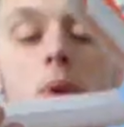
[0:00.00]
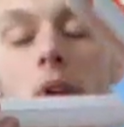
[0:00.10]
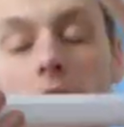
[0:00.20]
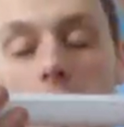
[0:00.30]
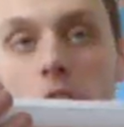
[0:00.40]

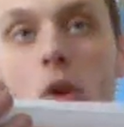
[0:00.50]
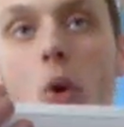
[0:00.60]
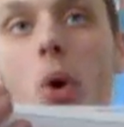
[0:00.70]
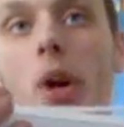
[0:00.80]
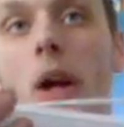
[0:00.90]
take the
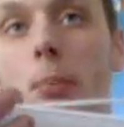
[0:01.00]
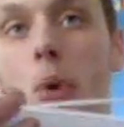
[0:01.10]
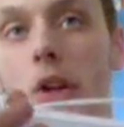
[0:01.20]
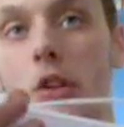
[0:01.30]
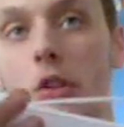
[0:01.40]
cord and put
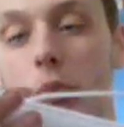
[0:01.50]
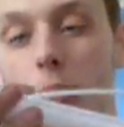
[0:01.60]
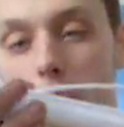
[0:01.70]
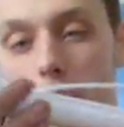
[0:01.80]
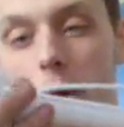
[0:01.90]
it
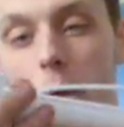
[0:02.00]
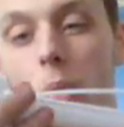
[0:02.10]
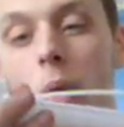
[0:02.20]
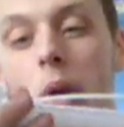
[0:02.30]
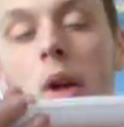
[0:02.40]
through
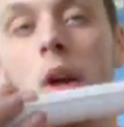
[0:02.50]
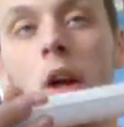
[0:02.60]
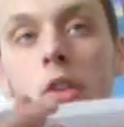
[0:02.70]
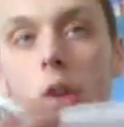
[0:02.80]
the